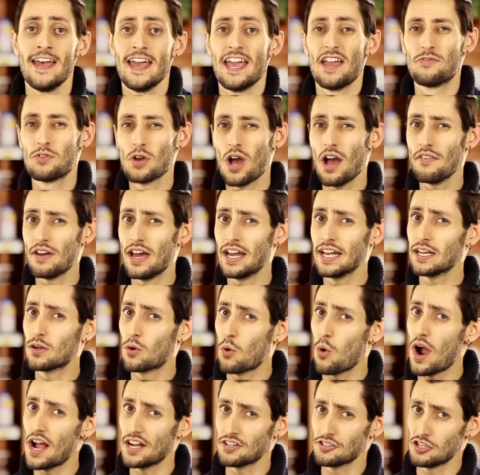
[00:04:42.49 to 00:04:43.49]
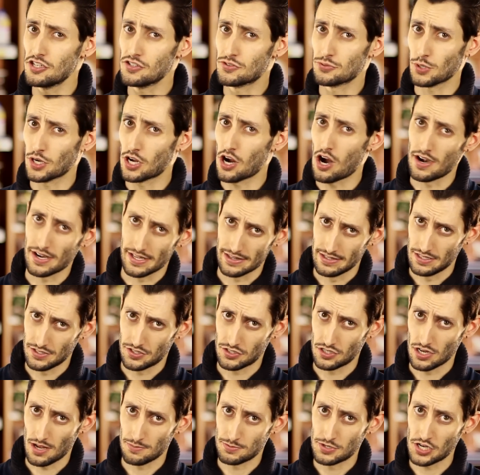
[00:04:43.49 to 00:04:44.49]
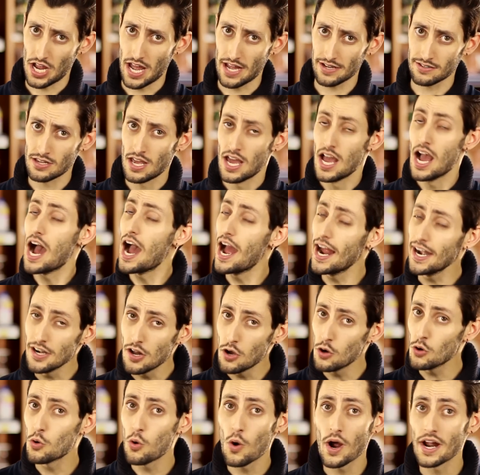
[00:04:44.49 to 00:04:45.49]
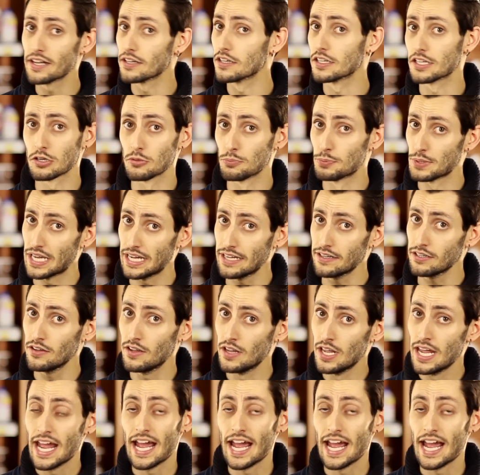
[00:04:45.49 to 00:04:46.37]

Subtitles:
If you have any questions regarding this subject, I know quite a little bit,